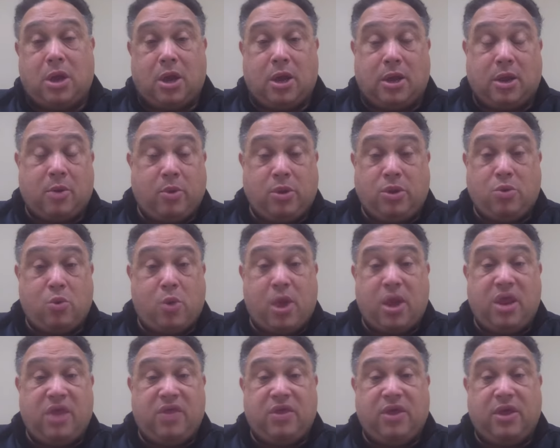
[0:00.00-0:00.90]
Can we do
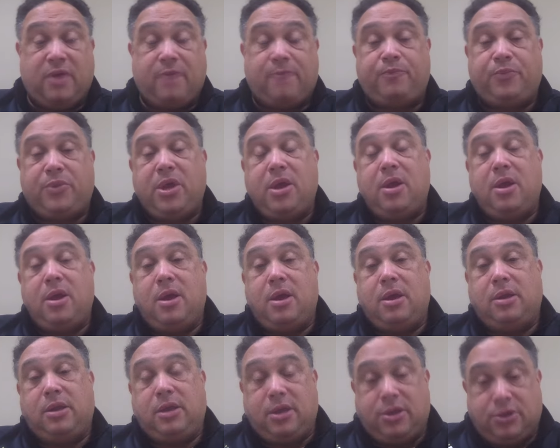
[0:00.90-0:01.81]
anything?
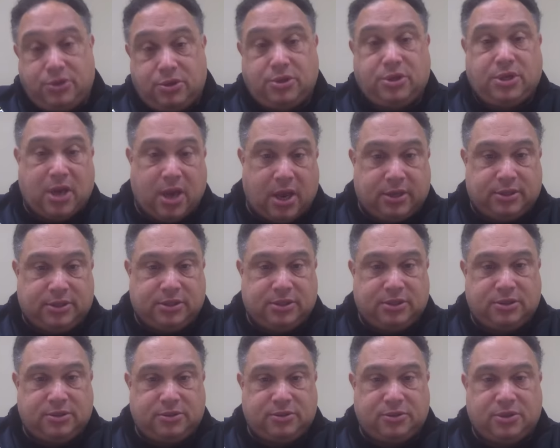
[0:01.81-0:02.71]
And the answer is
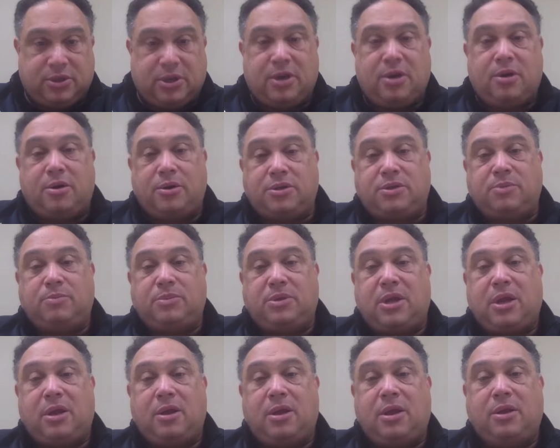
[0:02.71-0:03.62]
yes. So here are some
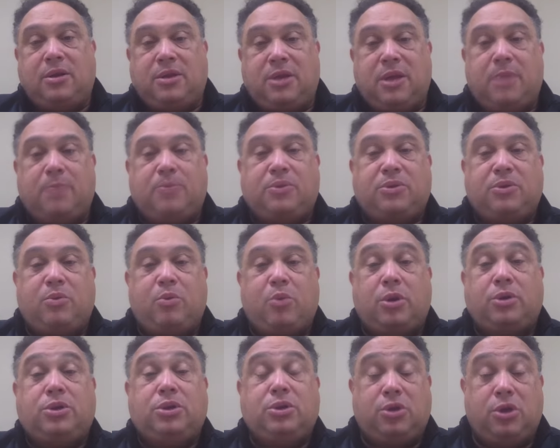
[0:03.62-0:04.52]
tips on
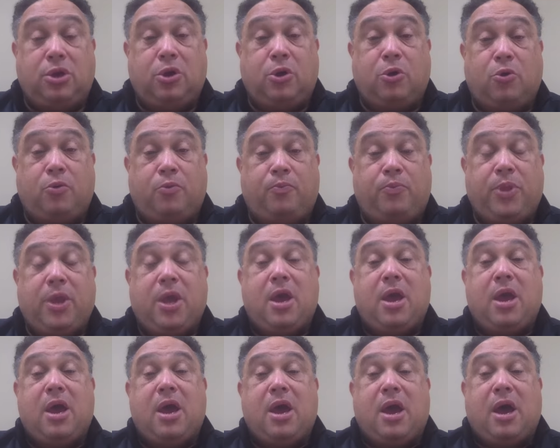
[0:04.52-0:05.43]
what to do
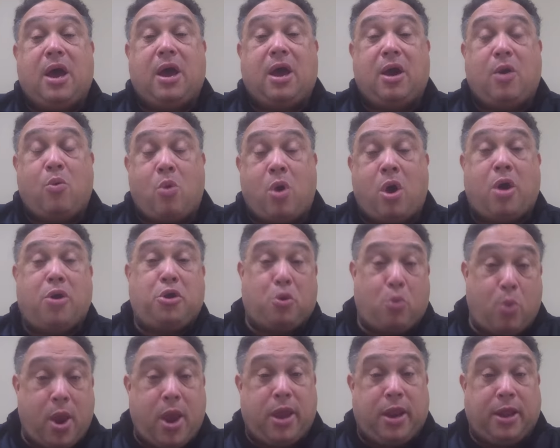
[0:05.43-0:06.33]
while you're
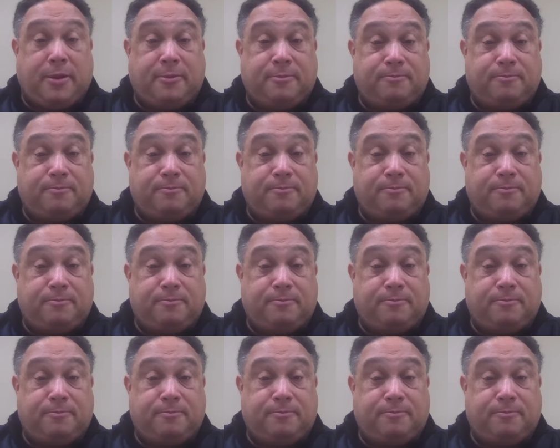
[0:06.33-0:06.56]
waiting.